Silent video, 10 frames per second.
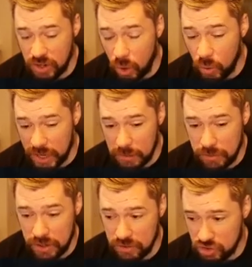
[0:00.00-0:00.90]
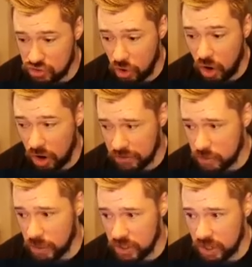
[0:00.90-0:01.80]
goalkeeper in draft
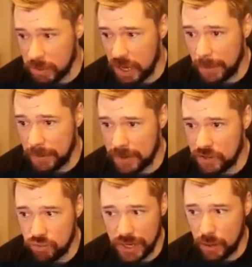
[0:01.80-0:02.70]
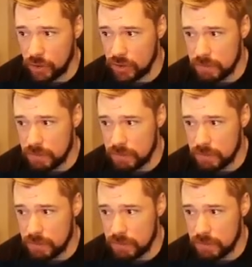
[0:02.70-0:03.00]
where you're going to be coming up against Ronaldo's,